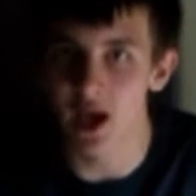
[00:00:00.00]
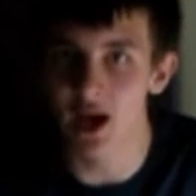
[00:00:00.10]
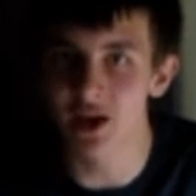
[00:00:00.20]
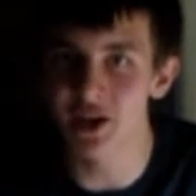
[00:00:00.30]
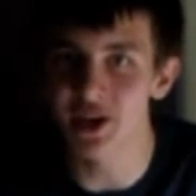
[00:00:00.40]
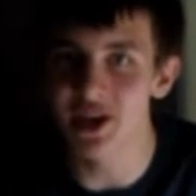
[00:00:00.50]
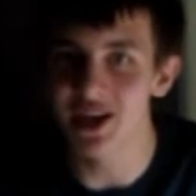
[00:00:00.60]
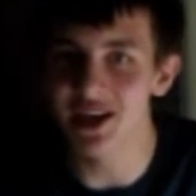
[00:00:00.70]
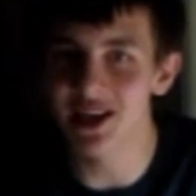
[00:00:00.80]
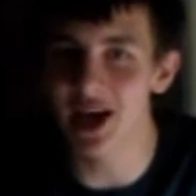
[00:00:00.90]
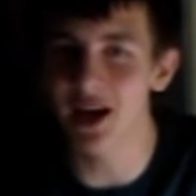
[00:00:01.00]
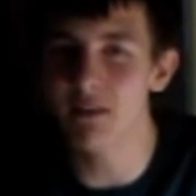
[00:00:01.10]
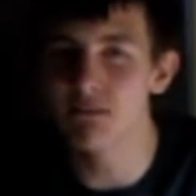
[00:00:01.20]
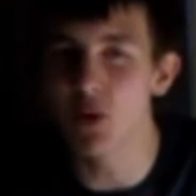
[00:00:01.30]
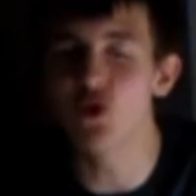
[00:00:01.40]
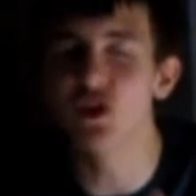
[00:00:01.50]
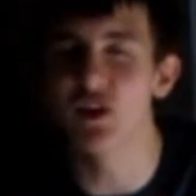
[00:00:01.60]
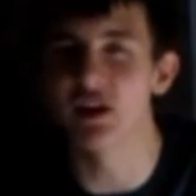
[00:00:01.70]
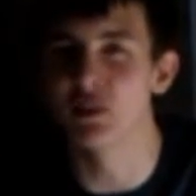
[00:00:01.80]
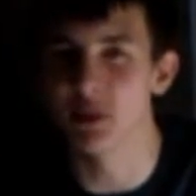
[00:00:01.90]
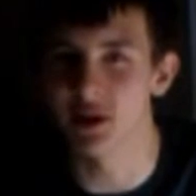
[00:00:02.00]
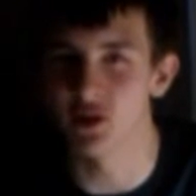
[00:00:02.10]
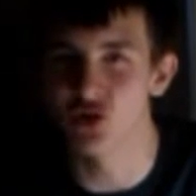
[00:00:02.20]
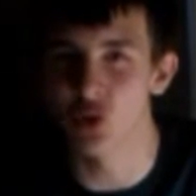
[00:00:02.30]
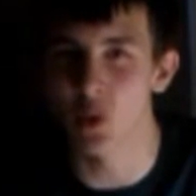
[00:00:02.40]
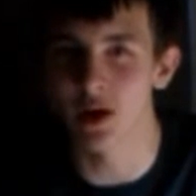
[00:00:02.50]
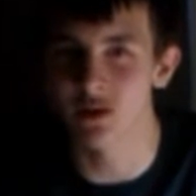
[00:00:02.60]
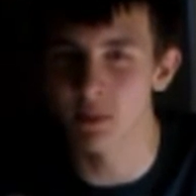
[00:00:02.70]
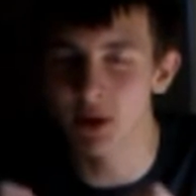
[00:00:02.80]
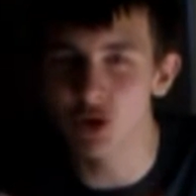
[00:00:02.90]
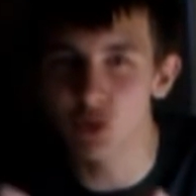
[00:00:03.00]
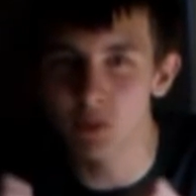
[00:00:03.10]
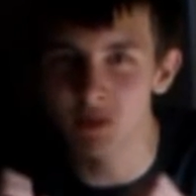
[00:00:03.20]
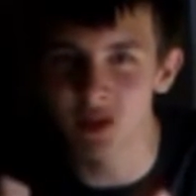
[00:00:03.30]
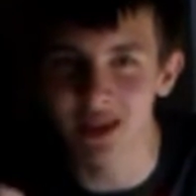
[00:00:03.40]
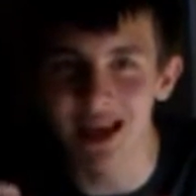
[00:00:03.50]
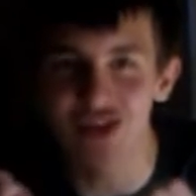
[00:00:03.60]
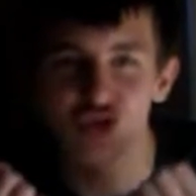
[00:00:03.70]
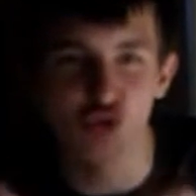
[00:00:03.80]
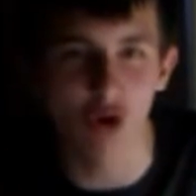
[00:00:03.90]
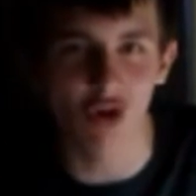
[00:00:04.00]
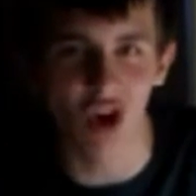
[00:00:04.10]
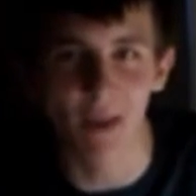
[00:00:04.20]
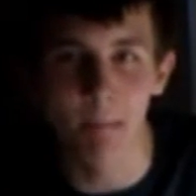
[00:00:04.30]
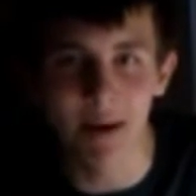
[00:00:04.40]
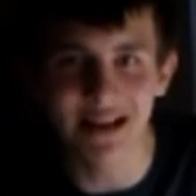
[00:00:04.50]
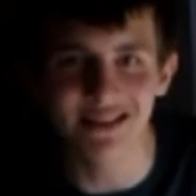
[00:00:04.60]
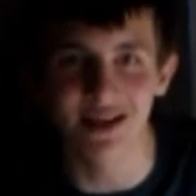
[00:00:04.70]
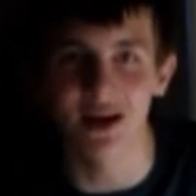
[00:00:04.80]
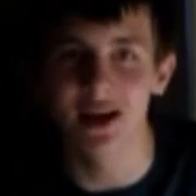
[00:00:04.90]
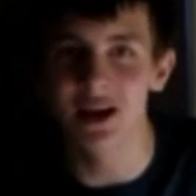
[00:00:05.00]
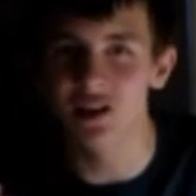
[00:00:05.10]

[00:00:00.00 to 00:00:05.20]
And he kind of motivates Bill in some way to build, to get stronger and better,